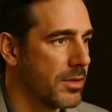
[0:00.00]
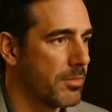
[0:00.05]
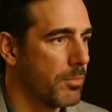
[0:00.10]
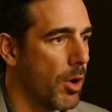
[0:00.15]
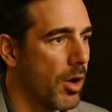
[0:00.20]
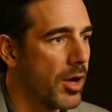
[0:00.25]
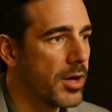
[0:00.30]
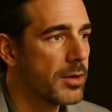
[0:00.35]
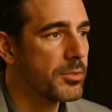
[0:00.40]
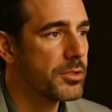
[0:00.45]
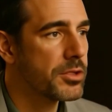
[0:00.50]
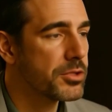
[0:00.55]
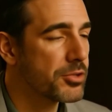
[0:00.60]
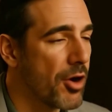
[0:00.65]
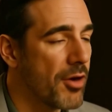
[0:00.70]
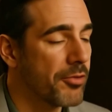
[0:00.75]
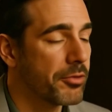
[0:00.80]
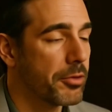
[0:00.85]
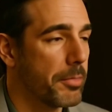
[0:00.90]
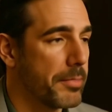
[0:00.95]
Polymers
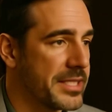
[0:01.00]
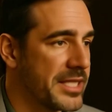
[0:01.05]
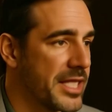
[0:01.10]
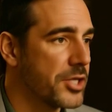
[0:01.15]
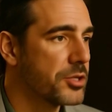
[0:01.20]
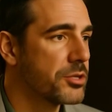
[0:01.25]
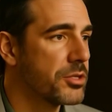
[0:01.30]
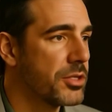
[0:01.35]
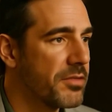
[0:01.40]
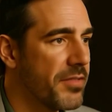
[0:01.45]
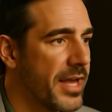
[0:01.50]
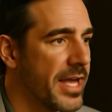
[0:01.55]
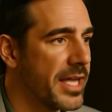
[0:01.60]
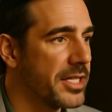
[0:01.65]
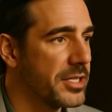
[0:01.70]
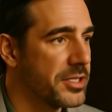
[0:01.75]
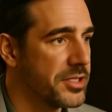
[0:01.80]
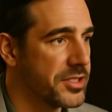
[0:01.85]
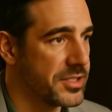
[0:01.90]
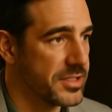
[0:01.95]
offer potential
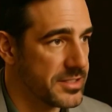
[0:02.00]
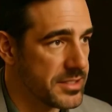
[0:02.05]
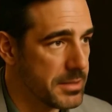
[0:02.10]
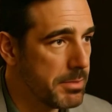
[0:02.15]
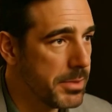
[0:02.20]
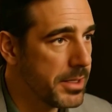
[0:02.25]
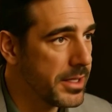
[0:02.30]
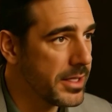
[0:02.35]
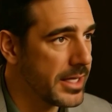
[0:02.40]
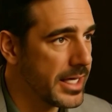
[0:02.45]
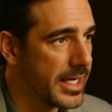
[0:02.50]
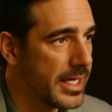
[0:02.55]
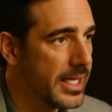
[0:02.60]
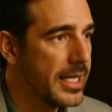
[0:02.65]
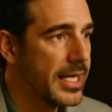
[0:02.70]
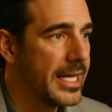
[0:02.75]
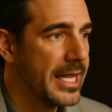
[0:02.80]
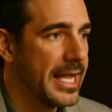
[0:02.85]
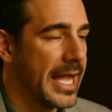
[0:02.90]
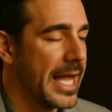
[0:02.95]
advantages in stability
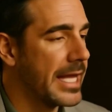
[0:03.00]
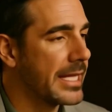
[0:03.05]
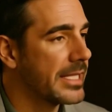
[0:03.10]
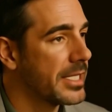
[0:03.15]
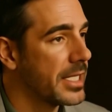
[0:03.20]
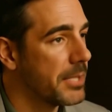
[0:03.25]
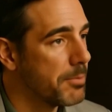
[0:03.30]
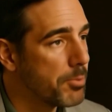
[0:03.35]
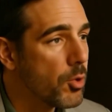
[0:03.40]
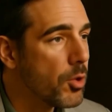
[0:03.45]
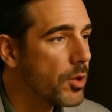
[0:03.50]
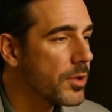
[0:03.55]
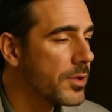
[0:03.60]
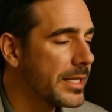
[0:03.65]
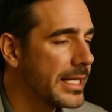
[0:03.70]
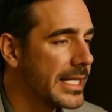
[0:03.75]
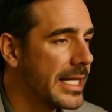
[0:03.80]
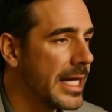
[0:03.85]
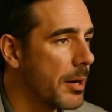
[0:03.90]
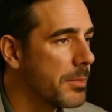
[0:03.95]
and,
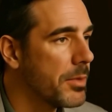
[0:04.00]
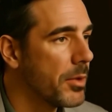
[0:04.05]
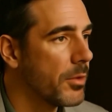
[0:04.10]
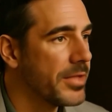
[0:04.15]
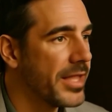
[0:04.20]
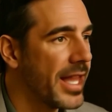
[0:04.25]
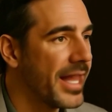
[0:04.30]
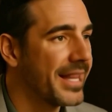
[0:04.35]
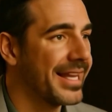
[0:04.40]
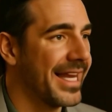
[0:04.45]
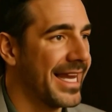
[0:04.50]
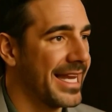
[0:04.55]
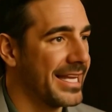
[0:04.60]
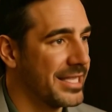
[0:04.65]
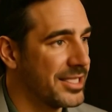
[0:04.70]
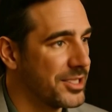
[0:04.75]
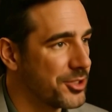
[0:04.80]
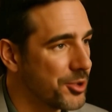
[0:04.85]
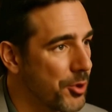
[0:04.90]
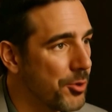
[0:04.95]
importantly, helping with that
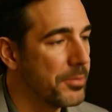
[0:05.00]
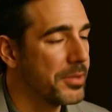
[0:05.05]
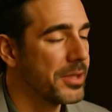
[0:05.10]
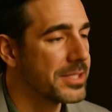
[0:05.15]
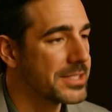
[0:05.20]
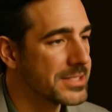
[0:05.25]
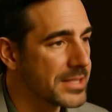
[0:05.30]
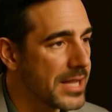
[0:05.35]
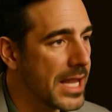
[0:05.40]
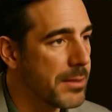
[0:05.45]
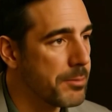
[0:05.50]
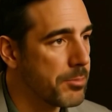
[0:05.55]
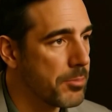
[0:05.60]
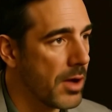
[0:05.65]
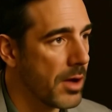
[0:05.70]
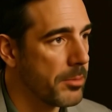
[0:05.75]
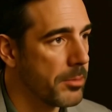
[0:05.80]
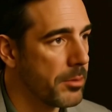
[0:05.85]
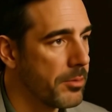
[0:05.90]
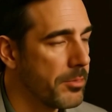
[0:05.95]
endosomal escape
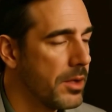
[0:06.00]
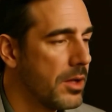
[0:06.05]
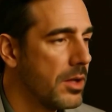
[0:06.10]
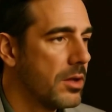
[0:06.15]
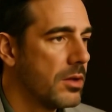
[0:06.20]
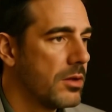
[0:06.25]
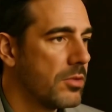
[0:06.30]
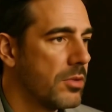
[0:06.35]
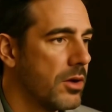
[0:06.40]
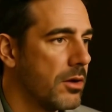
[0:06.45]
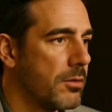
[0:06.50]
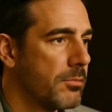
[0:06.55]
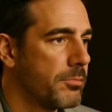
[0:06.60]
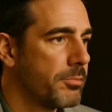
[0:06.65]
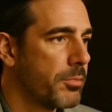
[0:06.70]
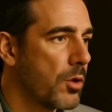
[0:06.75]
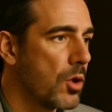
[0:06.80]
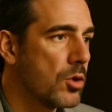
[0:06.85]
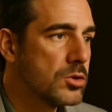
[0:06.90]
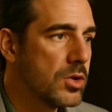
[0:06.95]
problem. The
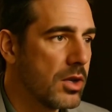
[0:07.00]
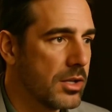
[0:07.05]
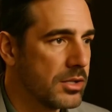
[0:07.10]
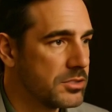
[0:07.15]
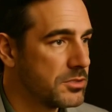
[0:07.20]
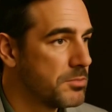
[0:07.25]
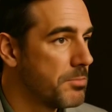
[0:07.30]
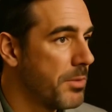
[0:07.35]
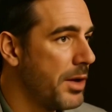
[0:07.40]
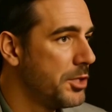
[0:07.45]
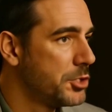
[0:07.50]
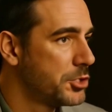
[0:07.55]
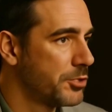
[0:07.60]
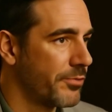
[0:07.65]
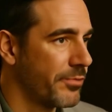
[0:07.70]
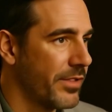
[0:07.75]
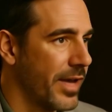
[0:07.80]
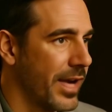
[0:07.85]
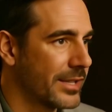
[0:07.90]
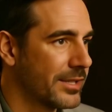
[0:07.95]
proton sponge
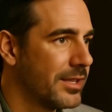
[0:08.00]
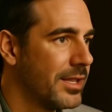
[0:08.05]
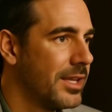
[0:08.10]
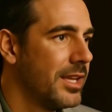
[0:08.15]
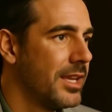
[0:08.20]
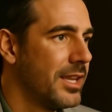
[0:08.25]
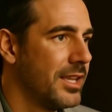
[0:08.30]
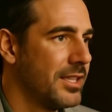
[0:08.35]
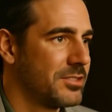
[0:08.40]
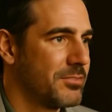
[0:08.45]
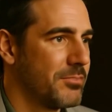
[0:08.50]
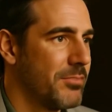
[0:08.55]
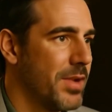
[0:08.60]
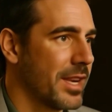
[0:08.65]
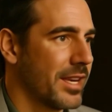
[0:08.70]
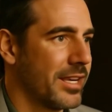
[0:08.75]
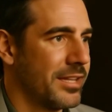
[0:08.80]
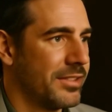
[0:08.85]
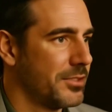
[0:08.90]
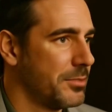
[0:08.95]
effect is a
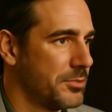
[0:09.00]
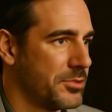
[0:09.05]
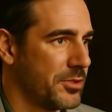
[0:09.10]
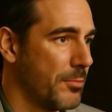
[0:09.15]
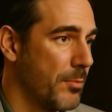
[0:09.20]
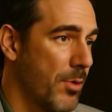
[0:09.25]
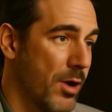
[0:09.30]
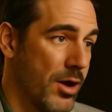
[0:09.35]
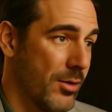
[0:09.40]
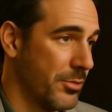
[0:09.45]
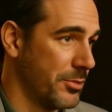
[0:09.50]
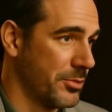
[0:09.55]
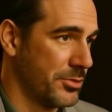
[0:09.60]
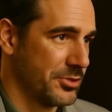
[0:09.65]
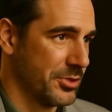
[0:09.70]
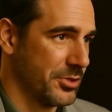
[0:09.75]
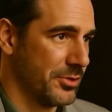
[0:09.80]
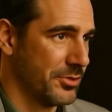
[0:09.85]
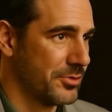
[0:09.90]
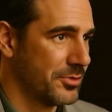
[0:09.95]
mechanism some polymers
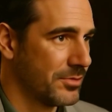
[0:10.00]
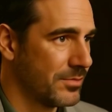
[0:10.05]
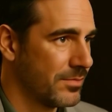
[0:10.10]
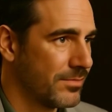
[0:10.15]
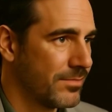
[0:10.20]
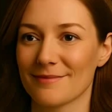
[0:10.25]
use.